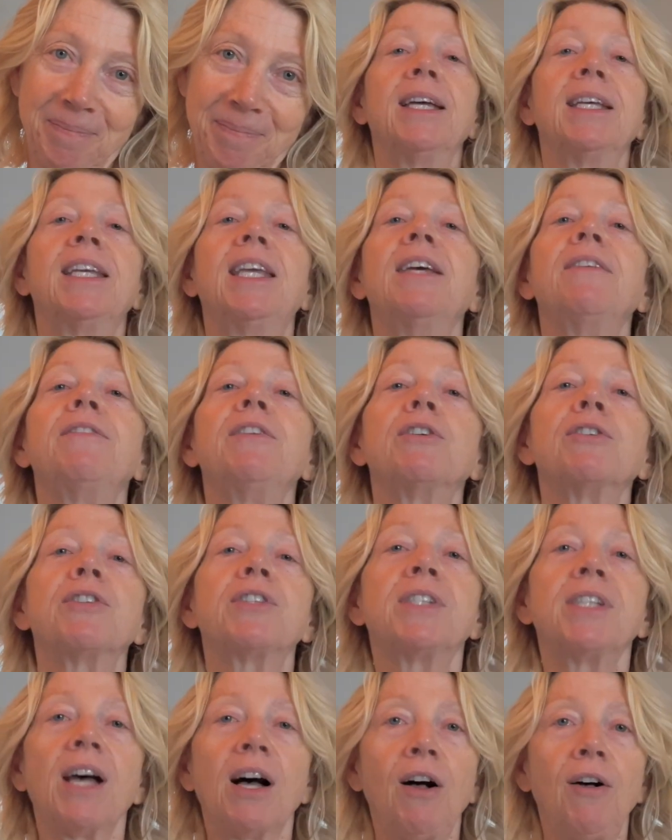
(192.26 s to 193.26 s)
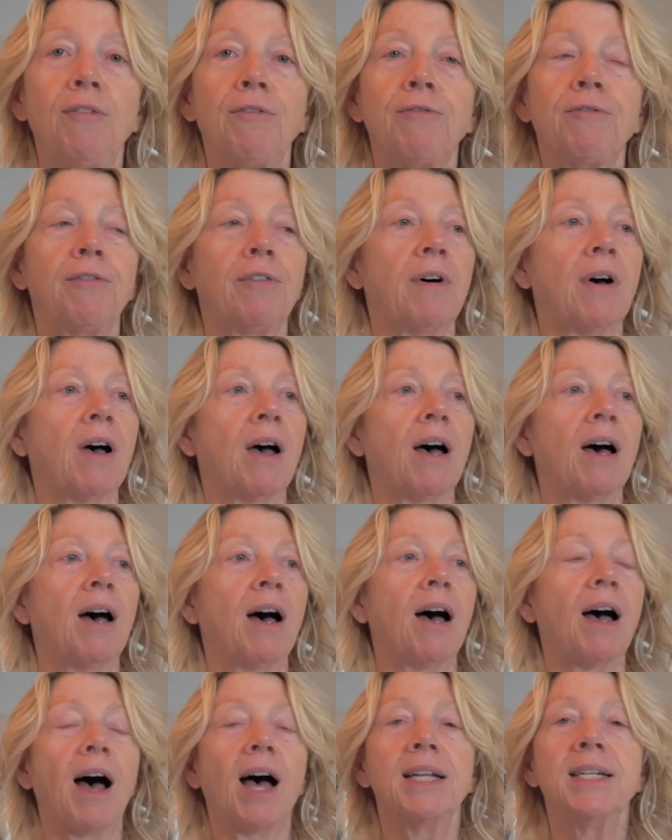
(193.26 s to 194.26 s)
Give yourself
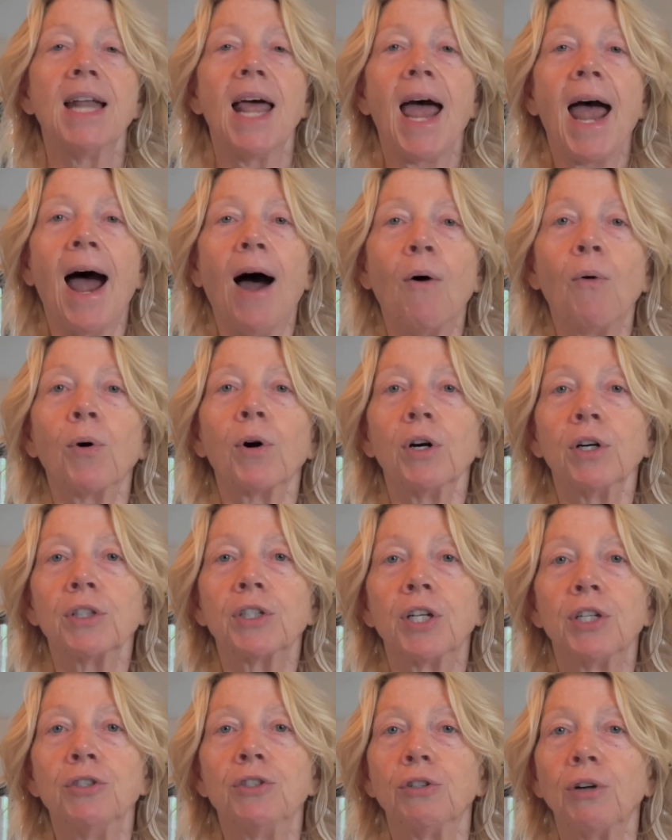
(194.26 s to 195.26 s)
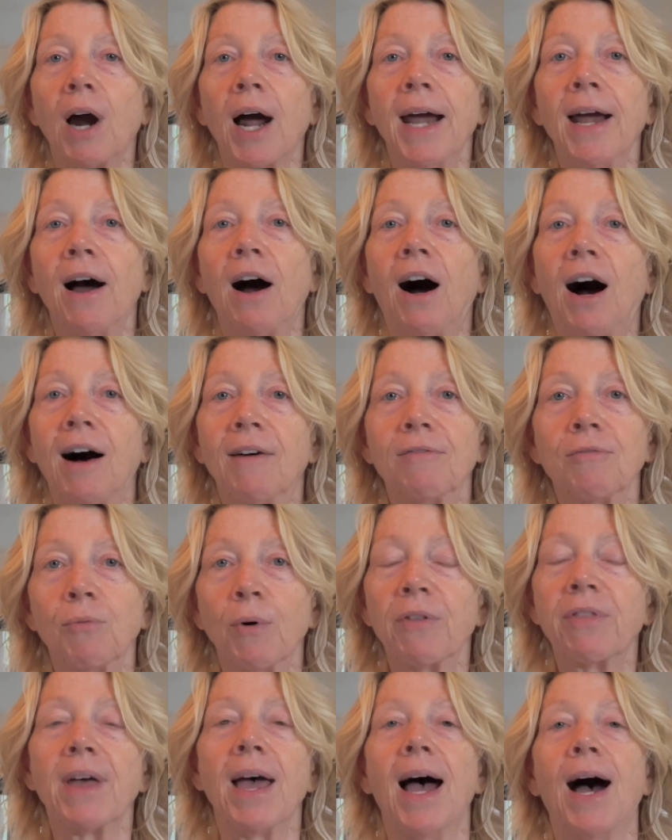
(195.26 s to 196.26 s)
an hour to dry off
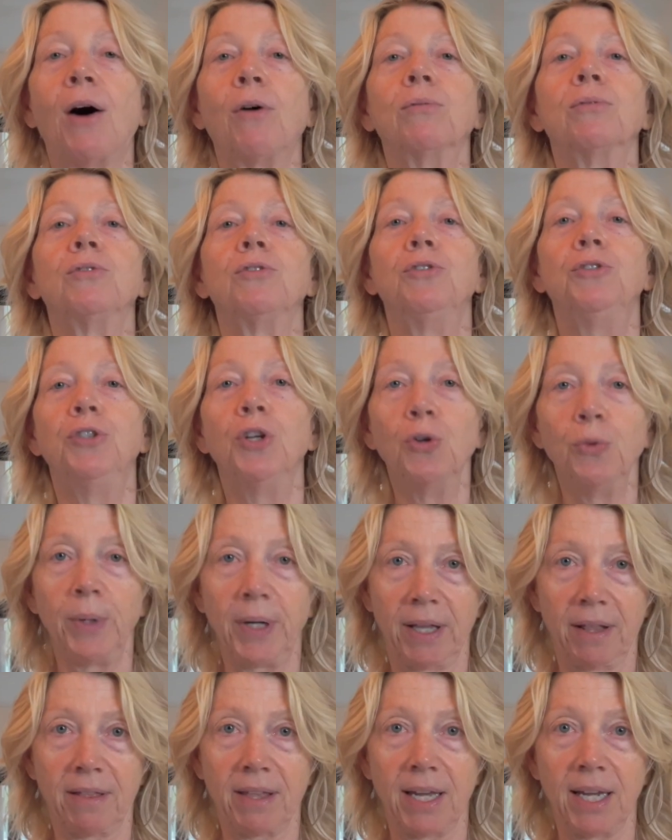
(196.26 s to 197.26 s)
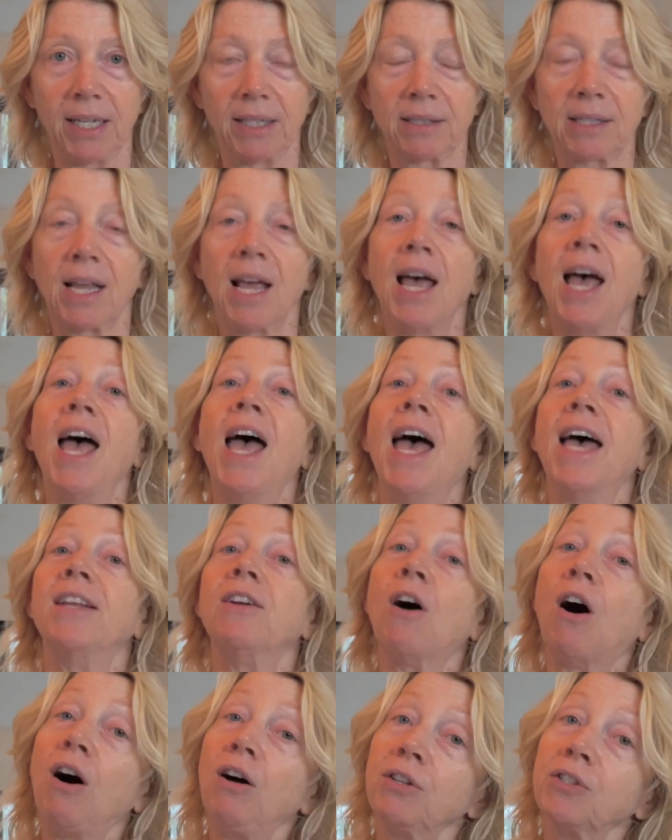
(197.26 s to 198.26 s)
without doing things,
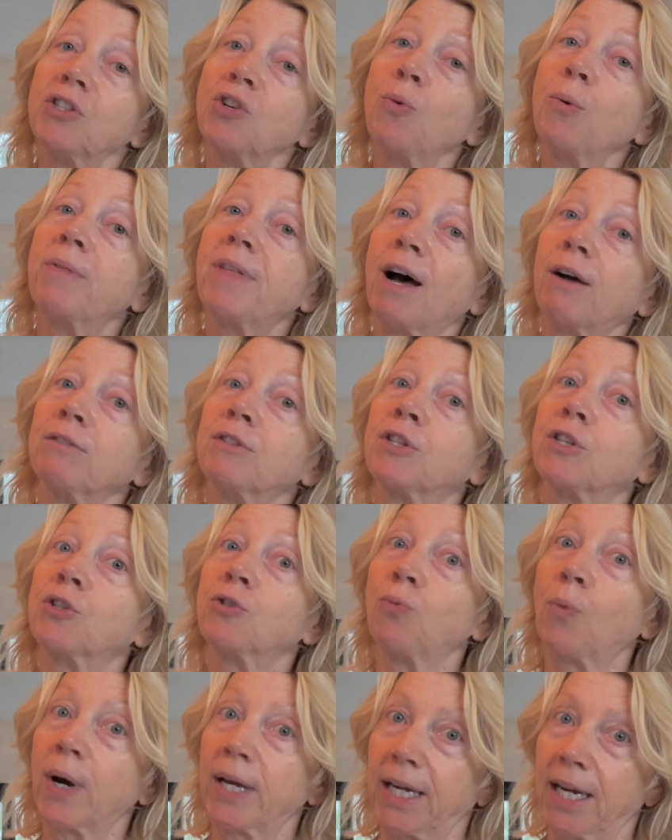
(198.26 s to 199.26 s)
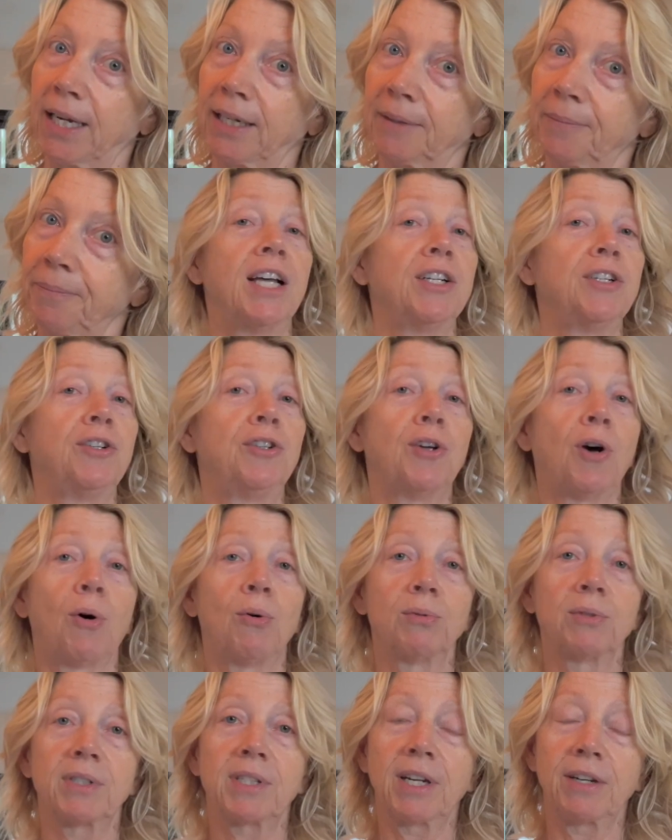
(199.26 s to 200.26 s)
and also without sweating.
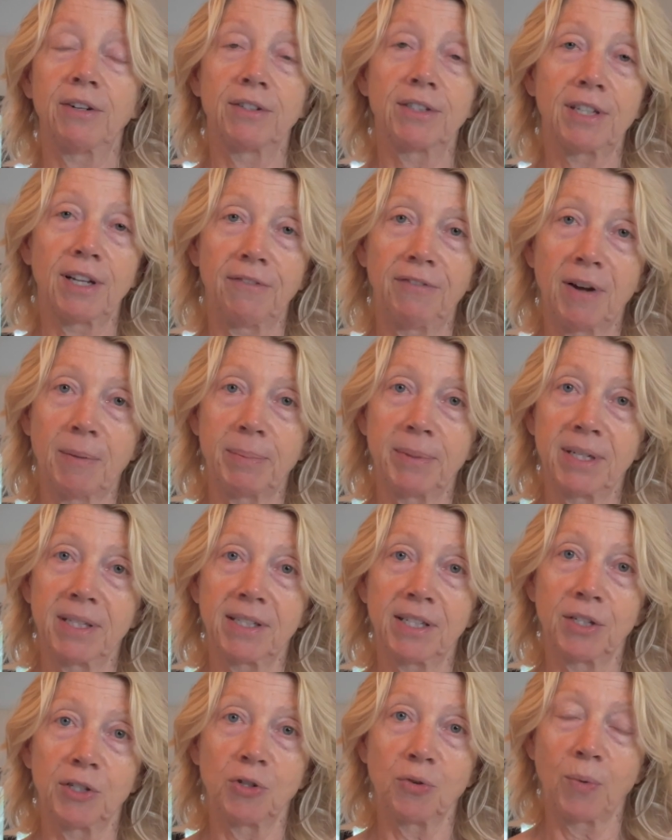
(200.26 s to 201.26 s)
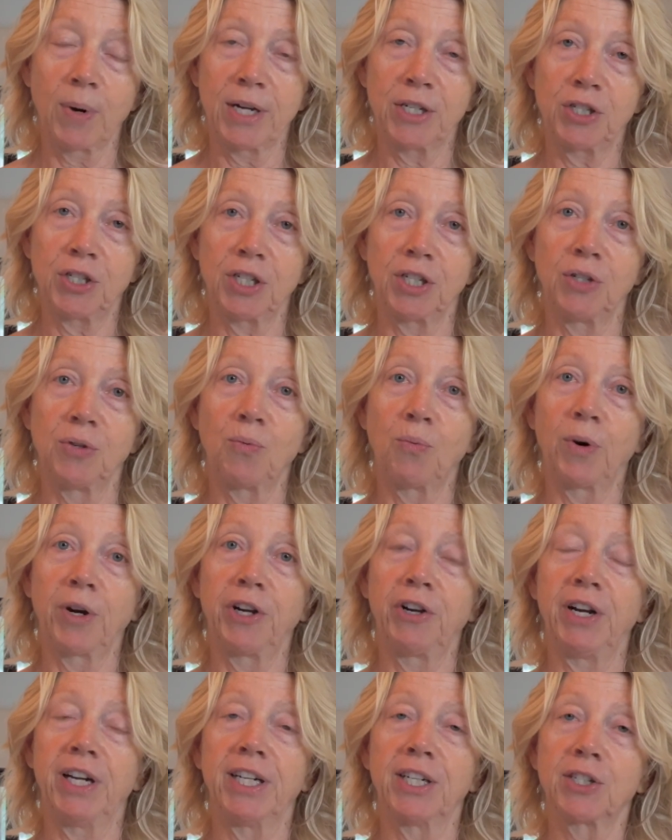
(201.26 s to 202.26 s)
Don't set yourself up in a situation where
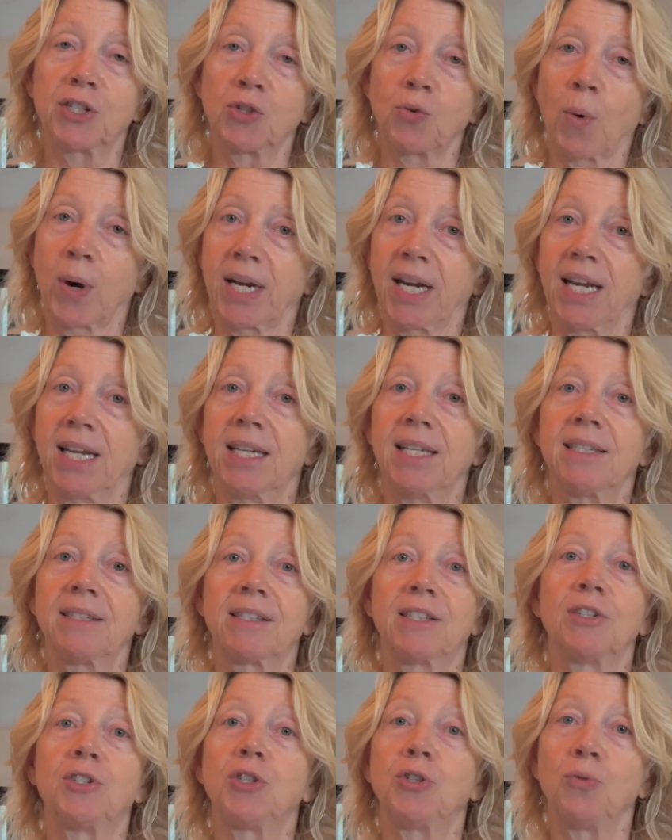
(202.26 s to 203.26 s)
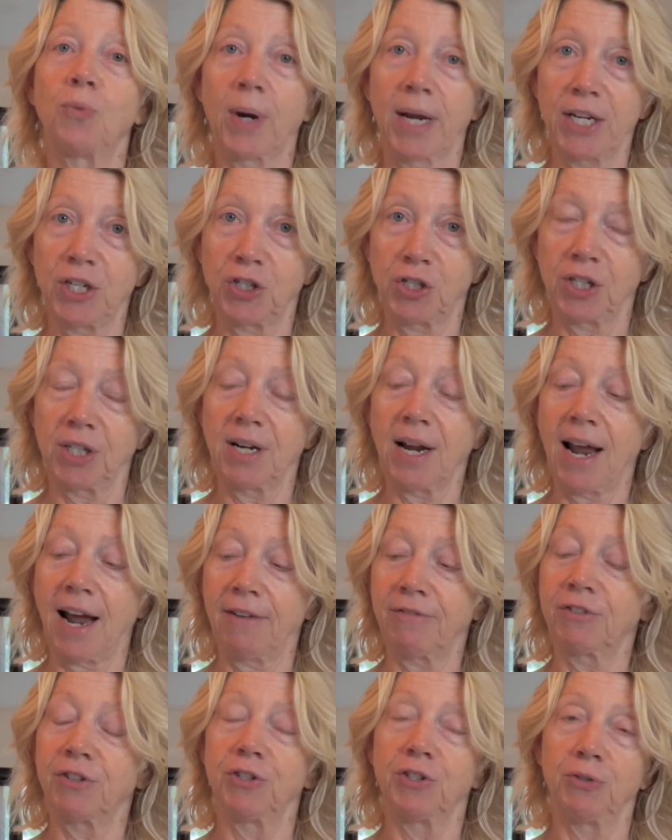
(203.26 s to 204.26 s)
you're in a sweating situation
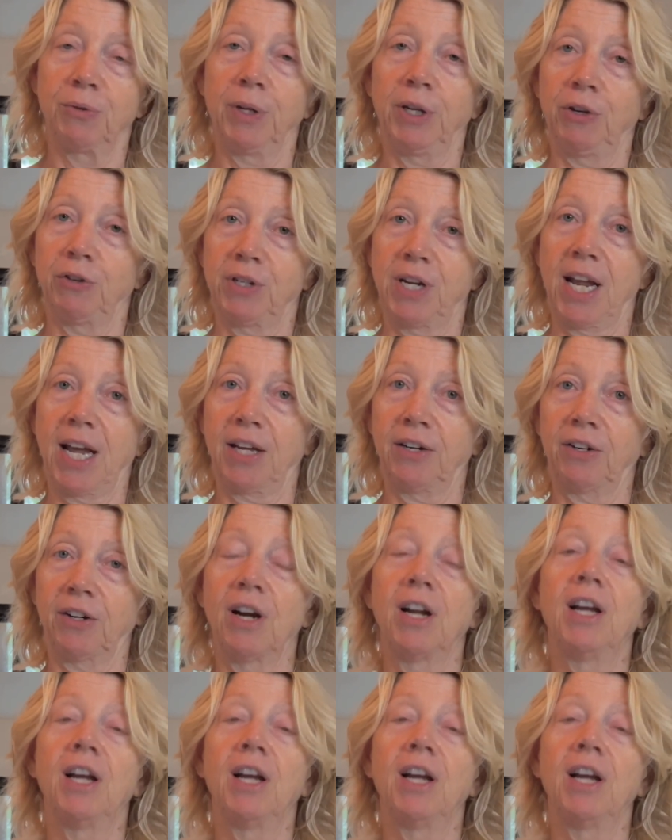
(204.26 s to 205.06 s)
after doing your tanner.